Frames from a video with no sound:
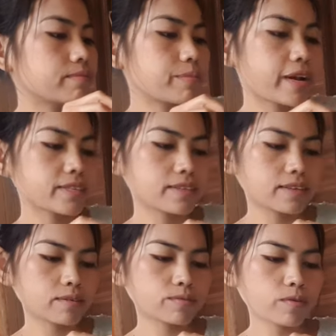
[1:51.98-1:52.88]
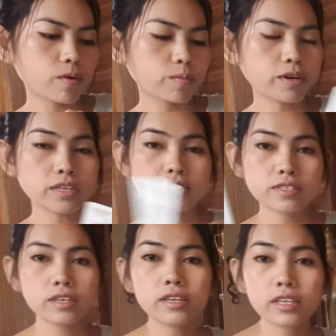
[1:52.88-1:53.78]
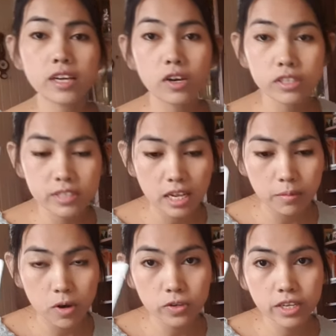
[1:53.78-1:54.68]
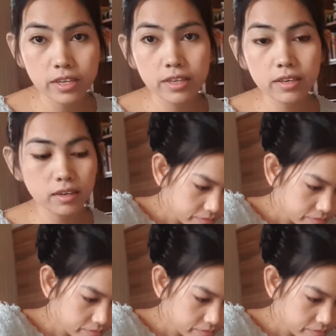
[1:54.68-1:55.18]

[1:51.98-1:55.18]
Brightening Foam Cleanser. Get all inside the ball, like near.